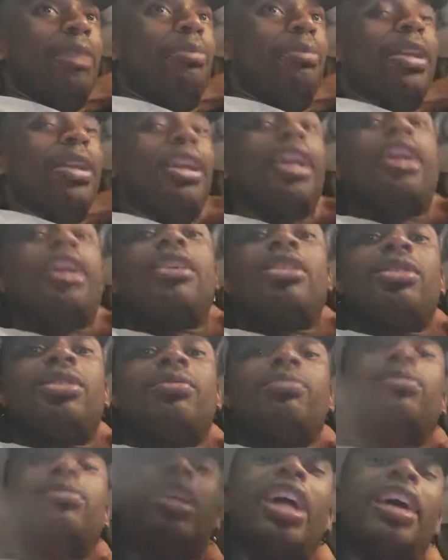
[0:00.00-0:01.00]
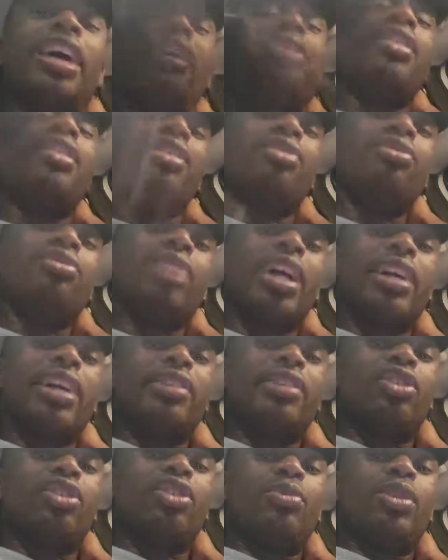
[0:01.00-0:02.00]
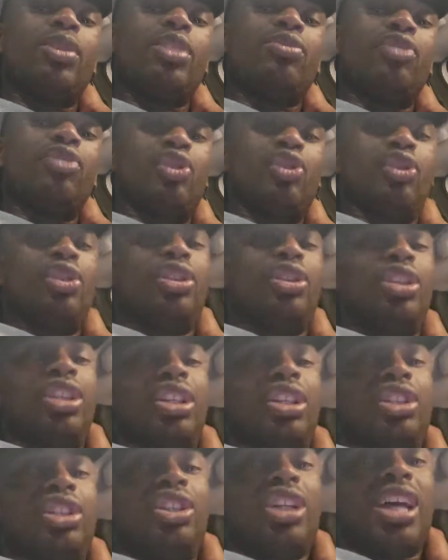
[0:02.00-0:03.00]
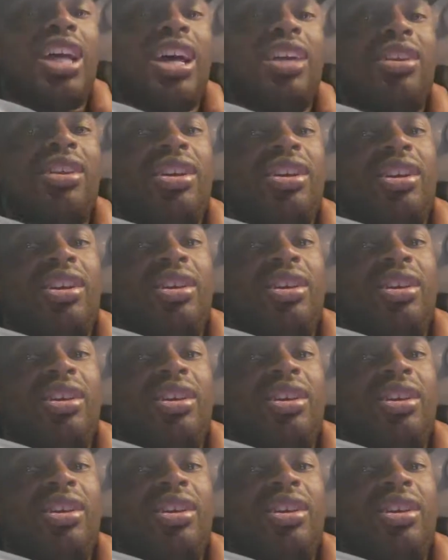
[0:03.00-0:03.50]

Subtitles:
But yes, I thank you guys so much for joining in the chat.